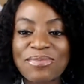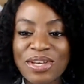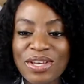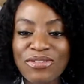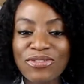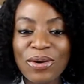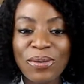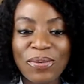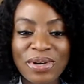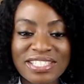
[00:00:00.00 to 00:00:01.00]
if
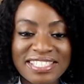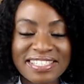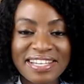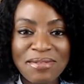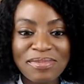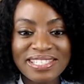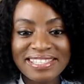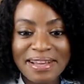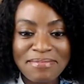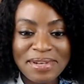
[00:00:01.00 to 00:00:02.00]
you're watching now,
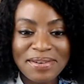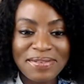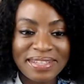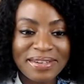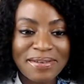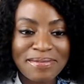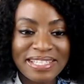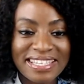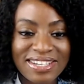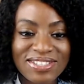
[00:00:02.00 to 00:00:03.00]
please let me know in the
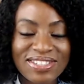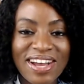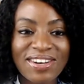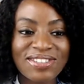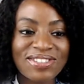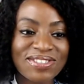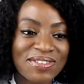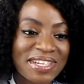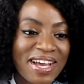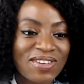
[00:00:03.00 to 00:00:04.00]
comment section how you're
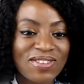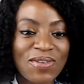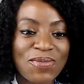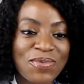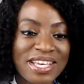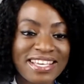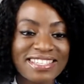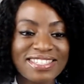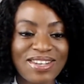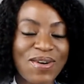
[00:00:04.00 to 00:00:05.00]
doing, how your week
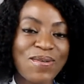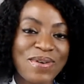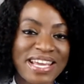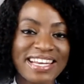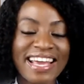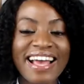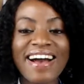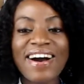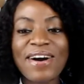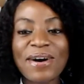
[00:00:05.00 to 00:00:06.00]
is going.
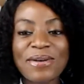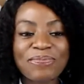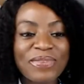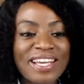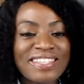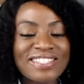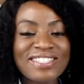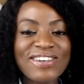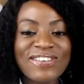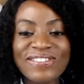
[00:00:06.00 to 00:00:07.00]

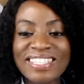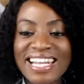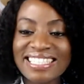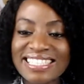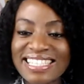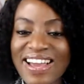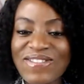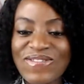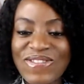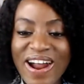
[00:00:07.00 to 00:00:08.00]
So let's
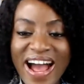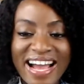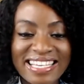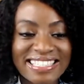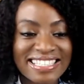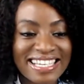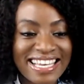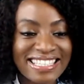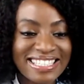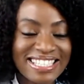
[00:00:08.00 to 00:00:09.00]
get right
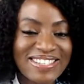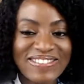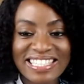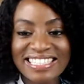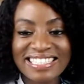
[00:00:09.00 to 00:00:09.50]
into it.